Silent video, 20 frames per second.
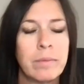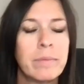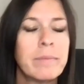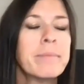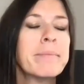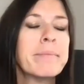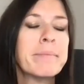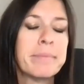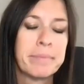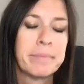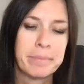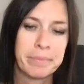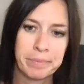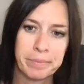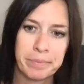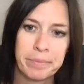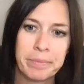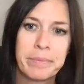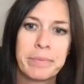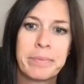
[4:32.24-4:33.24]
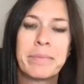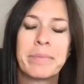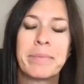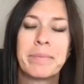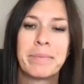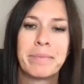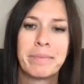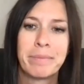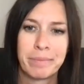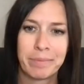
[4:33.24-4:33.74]

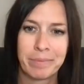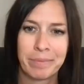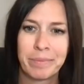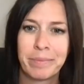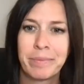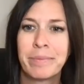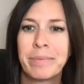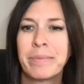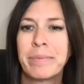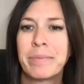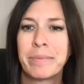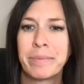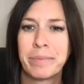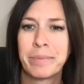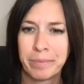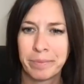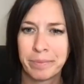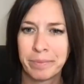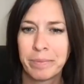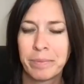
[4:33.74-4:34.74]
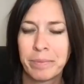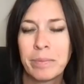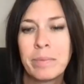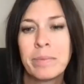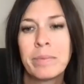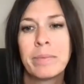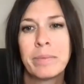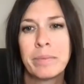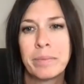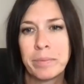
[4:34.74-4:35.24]

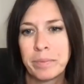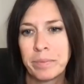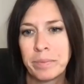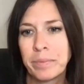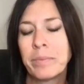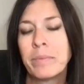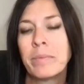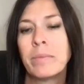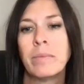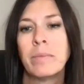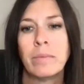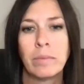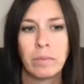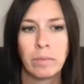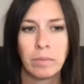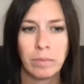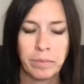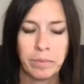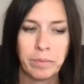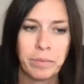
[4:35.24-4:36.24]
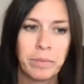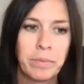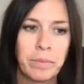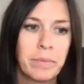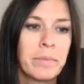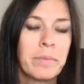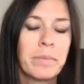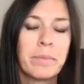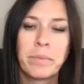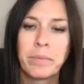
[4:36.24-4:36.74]

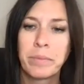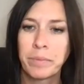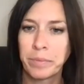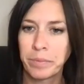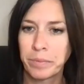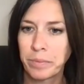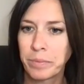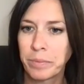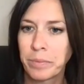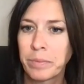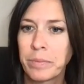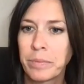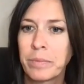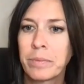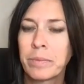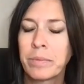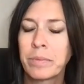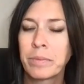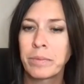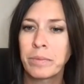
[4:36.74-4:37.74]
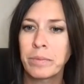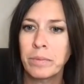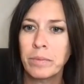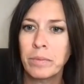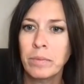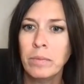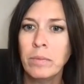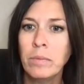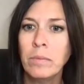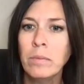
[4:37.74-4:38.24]

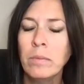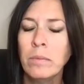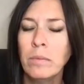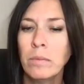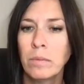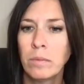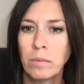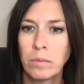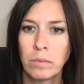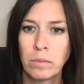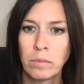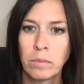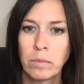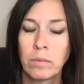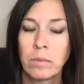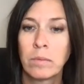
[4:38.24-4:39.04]
(silent)